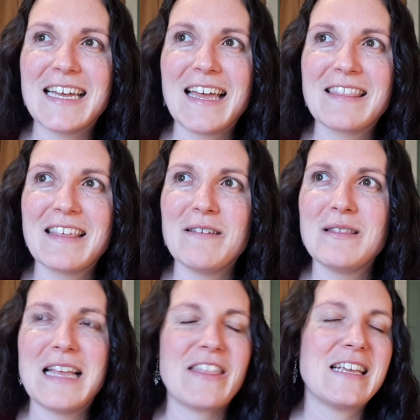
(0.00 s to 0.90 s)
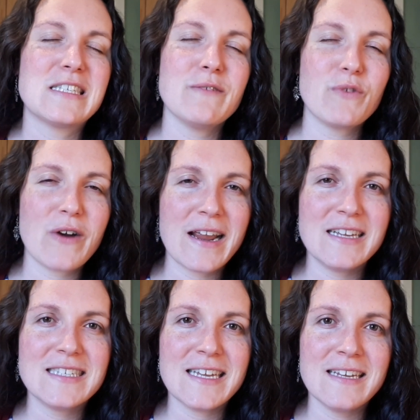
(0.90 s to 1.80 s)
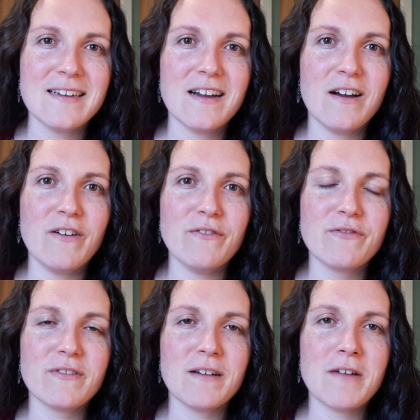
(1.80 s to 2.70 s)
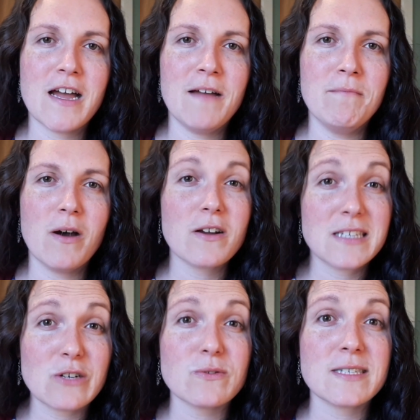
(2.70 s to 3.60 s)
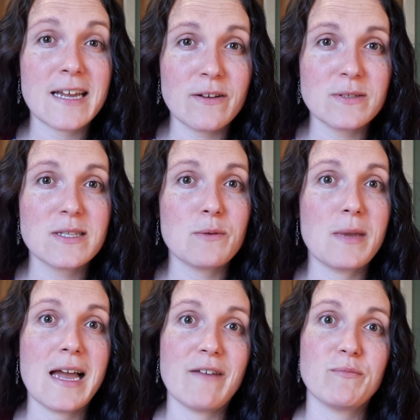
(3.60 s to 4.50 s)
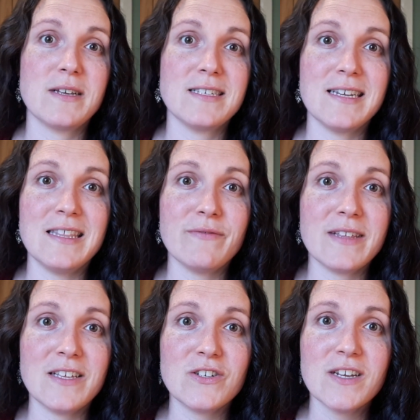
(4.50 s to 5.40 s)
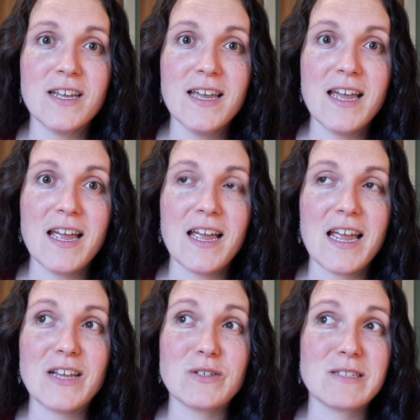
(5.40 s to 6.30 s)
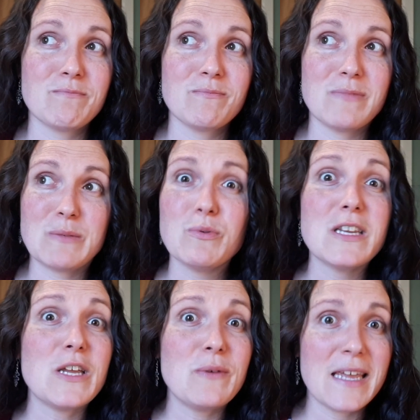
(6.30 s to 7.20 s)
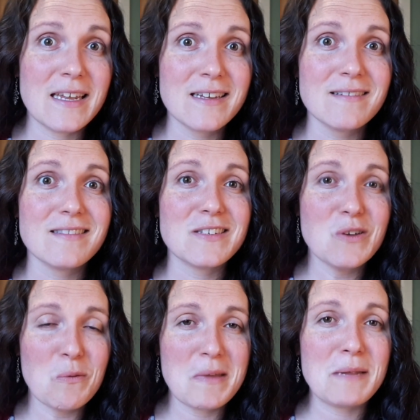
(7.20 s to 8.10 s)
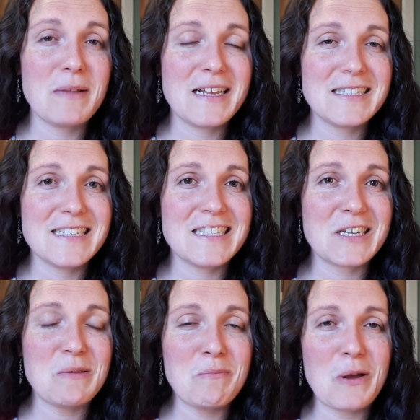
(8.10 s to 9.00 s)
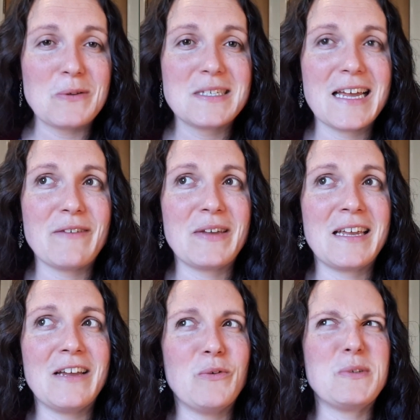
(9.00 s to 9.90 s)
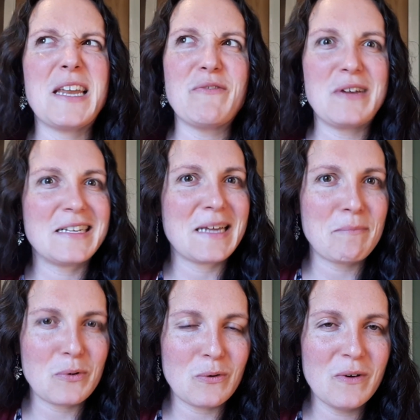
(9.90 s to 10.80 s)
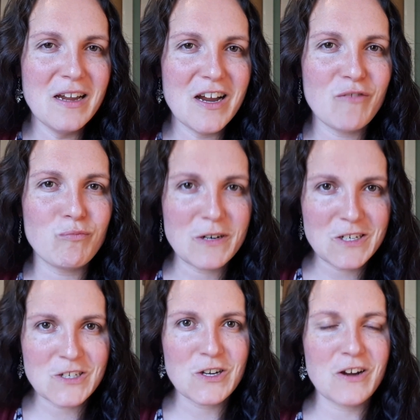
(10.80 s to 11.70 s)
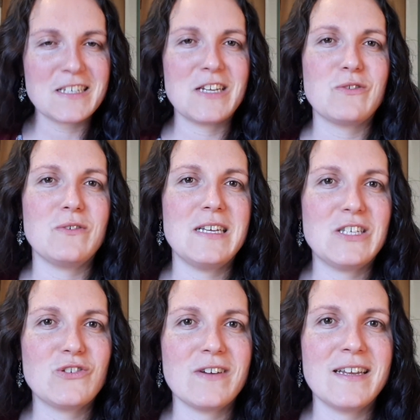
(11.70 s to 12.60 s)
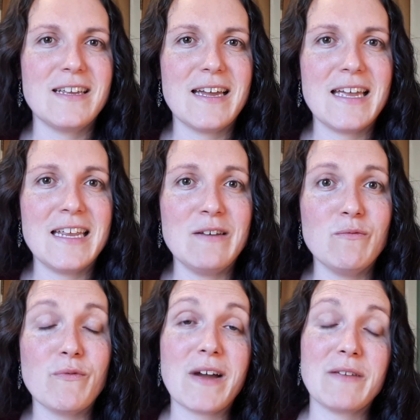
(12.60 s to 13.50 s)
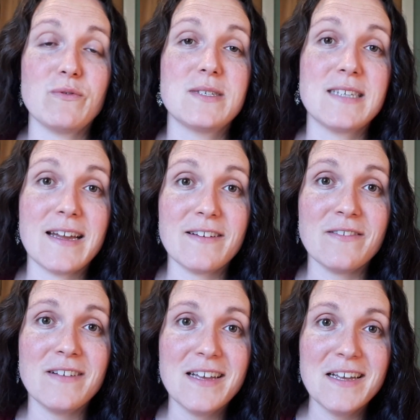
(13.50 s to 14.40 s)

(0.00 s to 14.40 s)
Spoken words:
I think it's the variety of architectural styles that we have present in the village. It's pretty unique. There's not many places that can boast having almost every example of British architectural history in revival style.